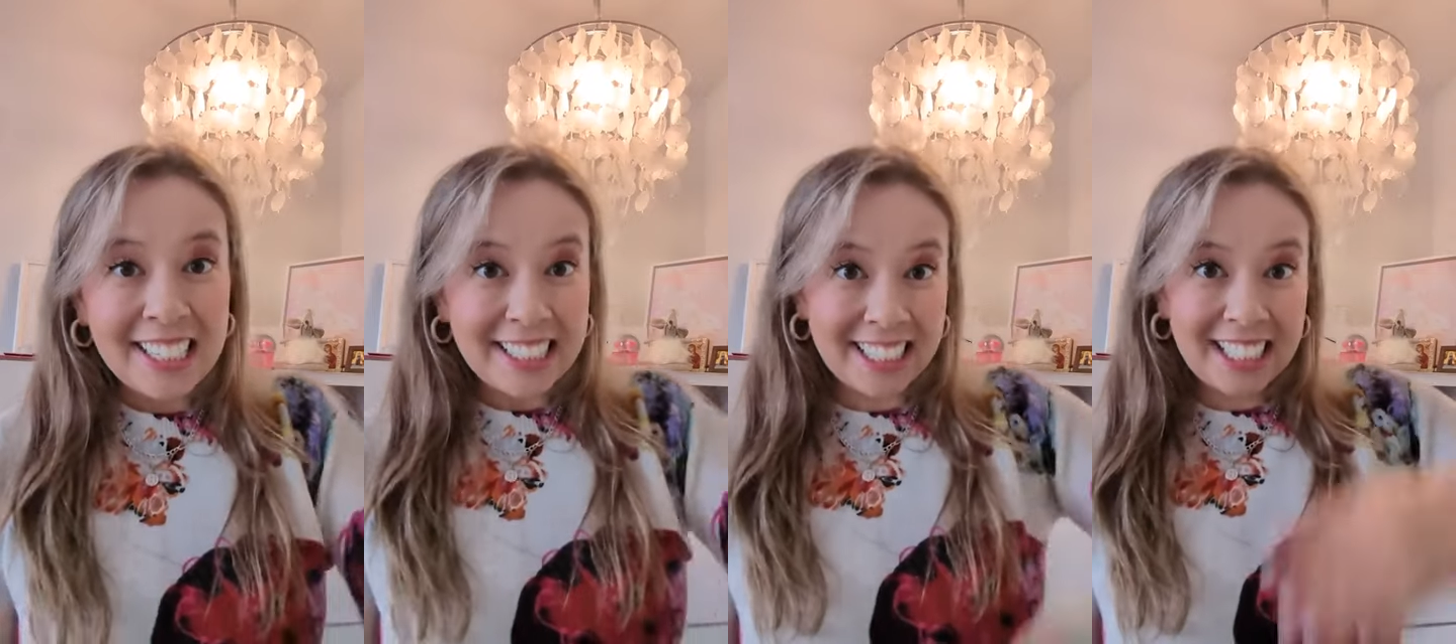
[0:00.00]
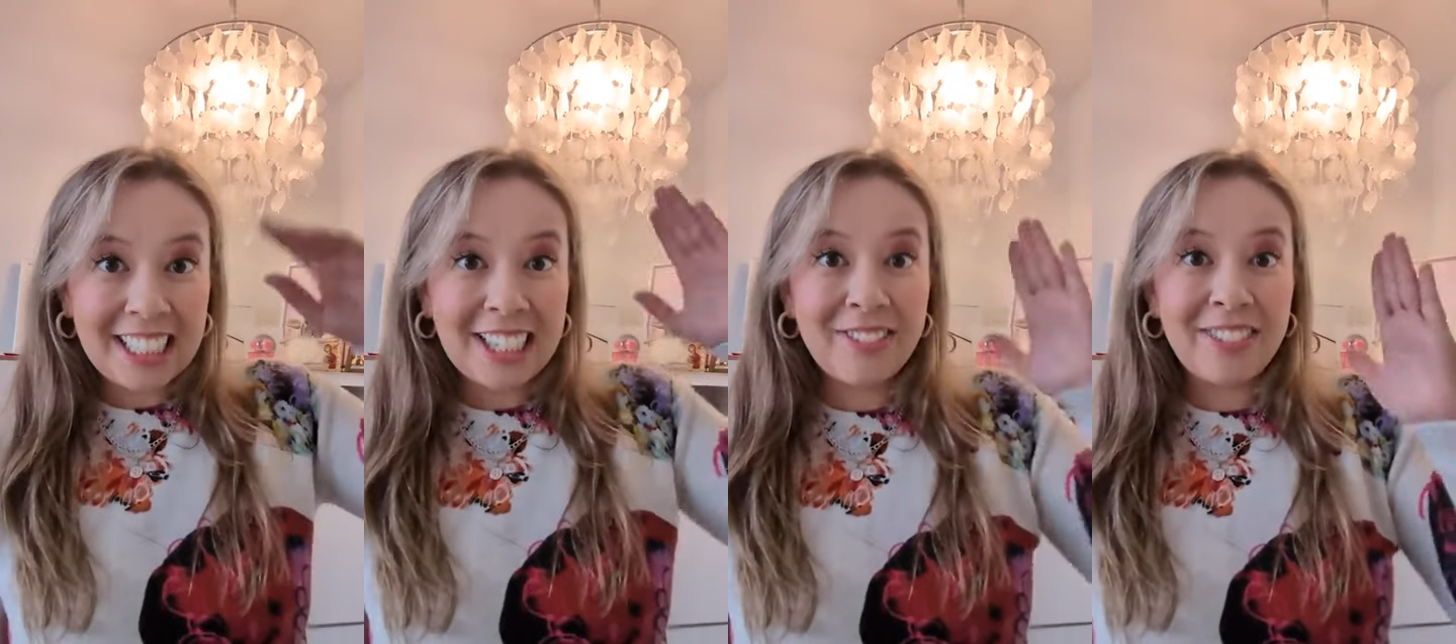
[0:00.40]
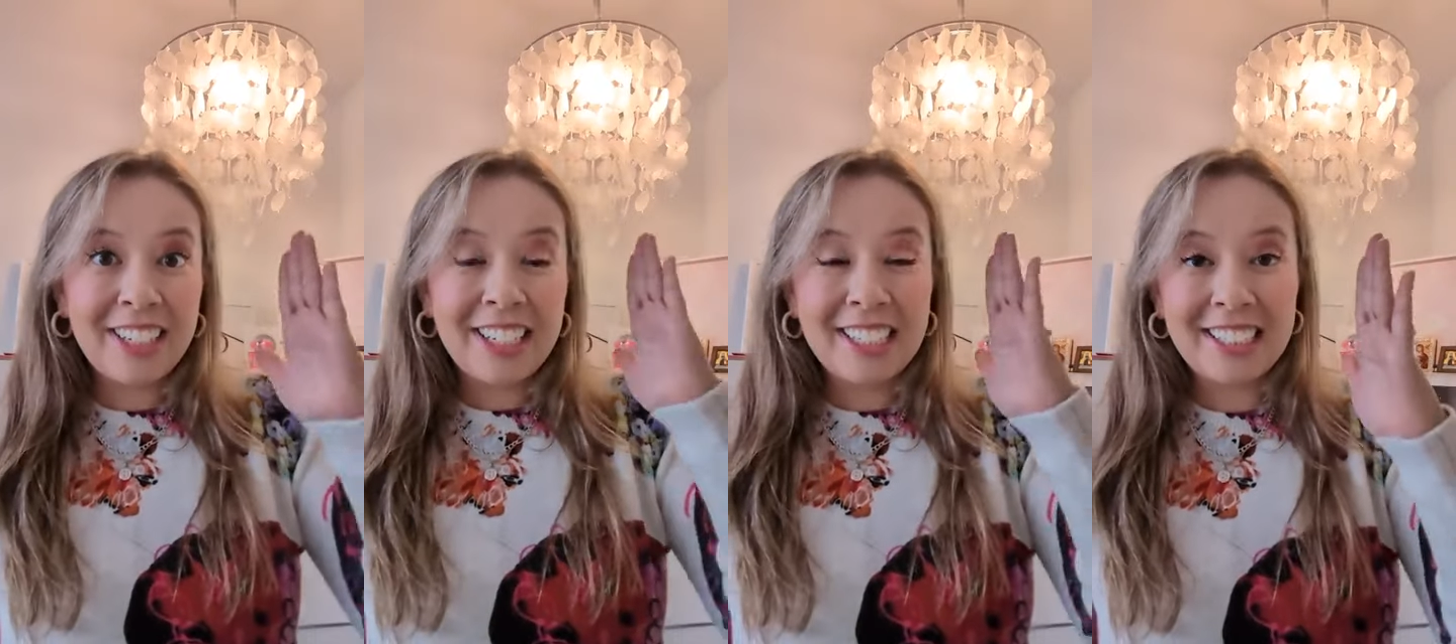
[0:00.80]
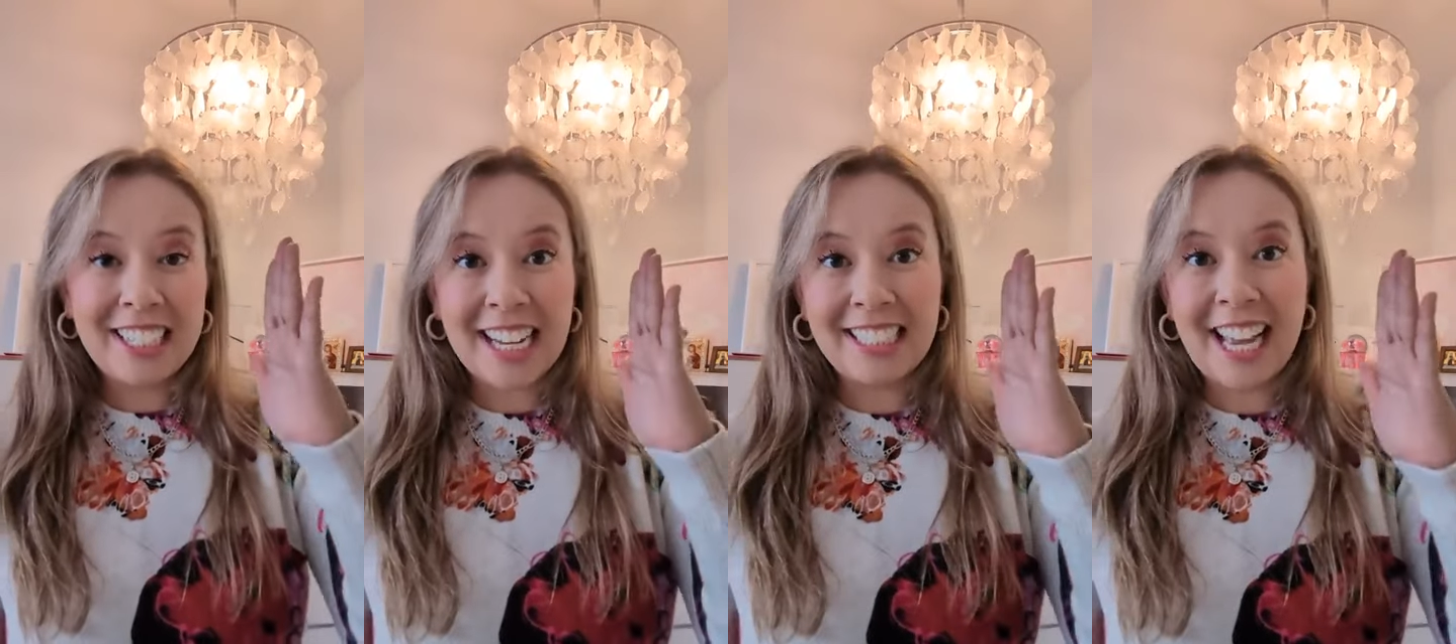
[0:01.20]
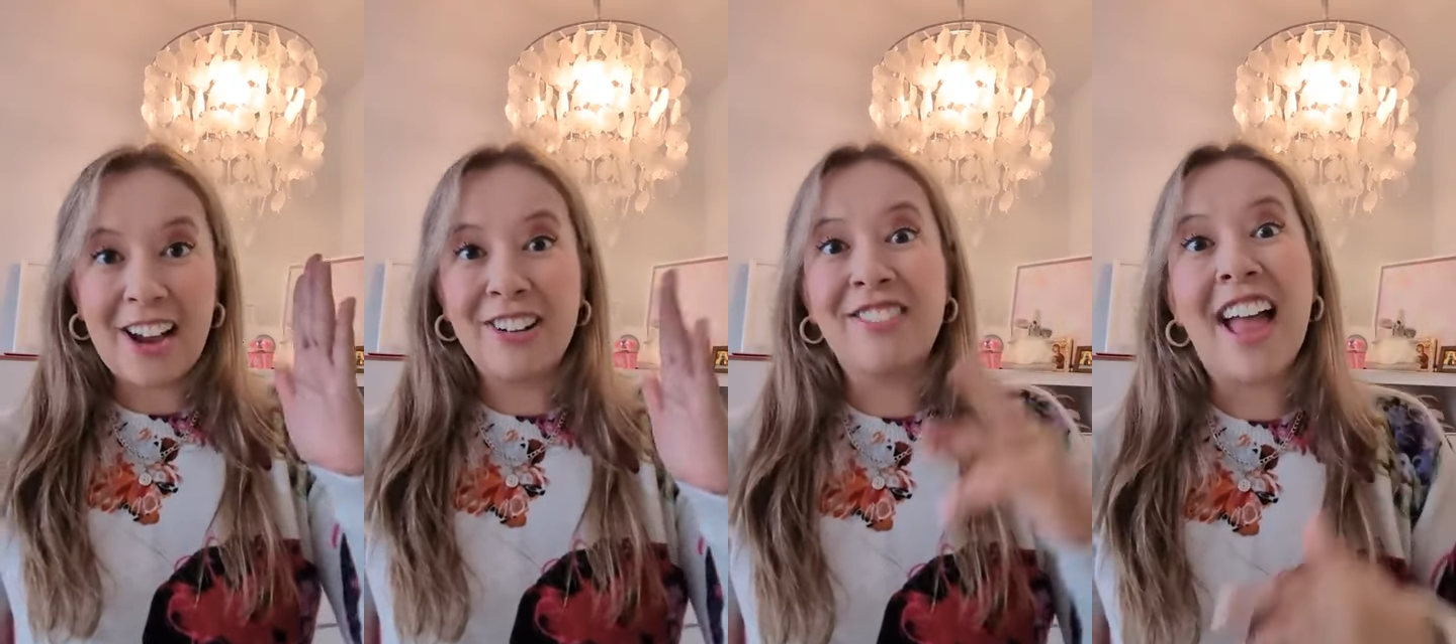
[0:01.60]
the cliff-side
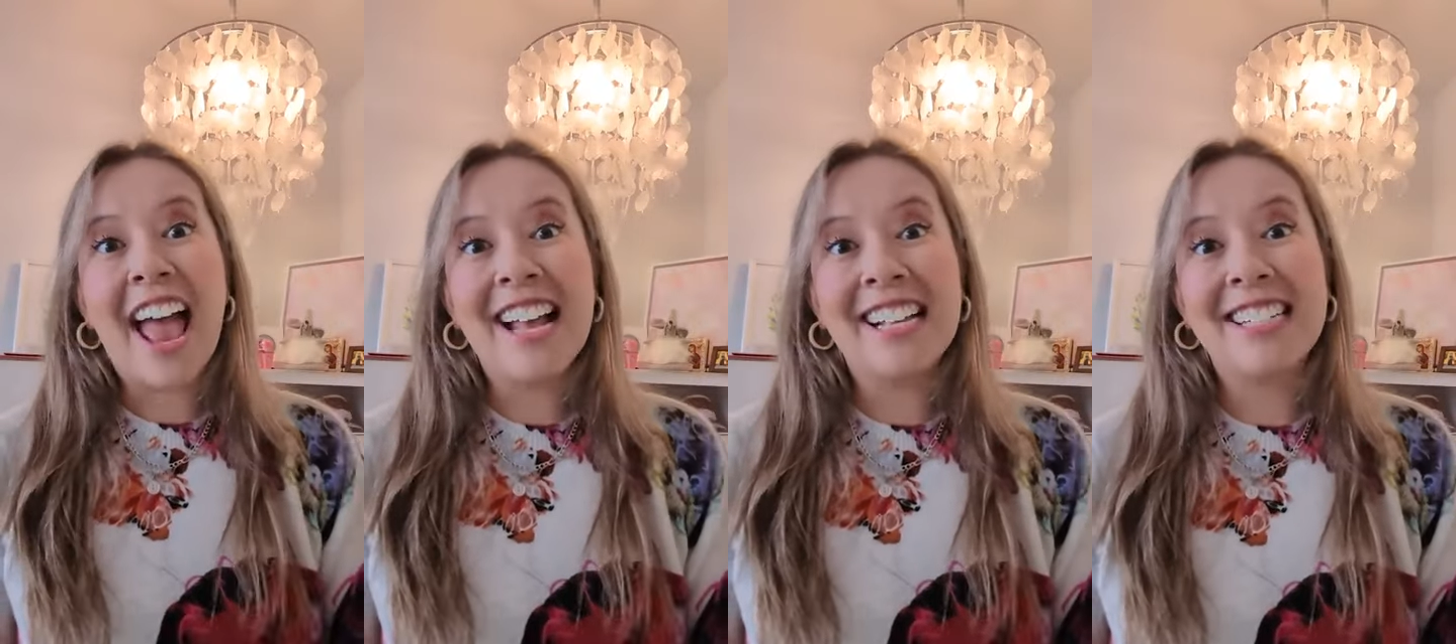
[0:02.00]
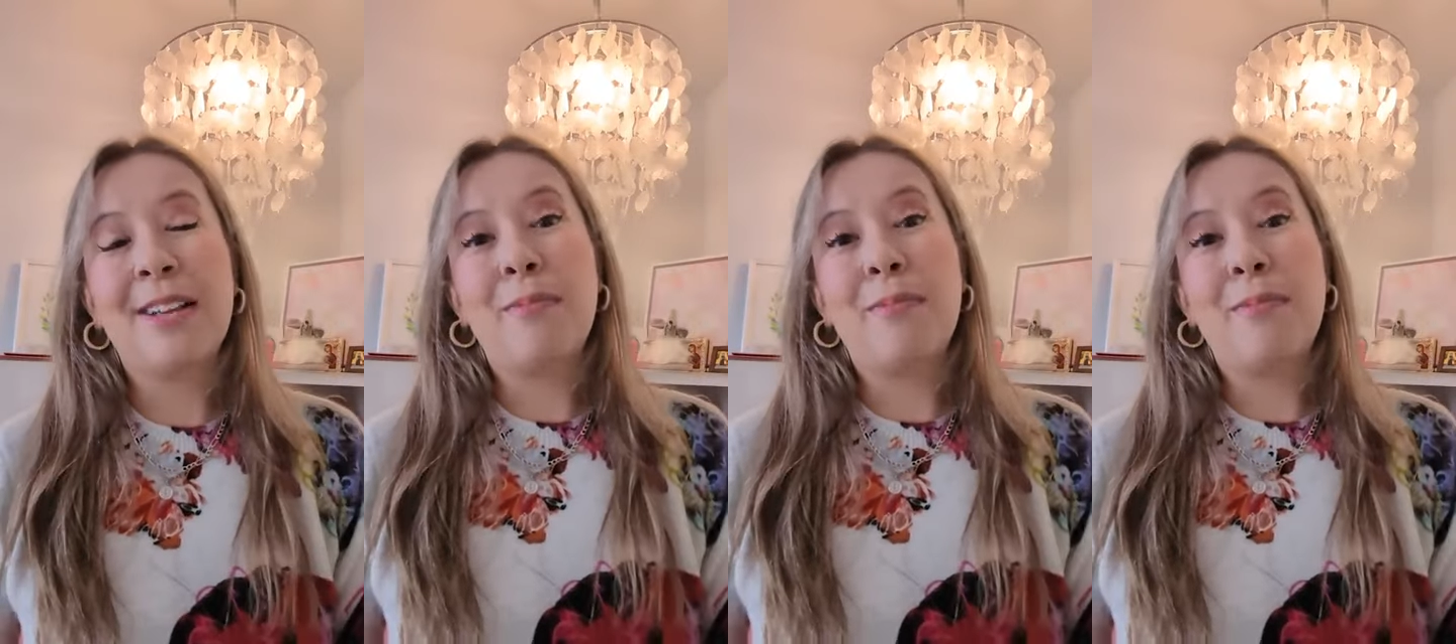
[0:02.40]
town of Aix,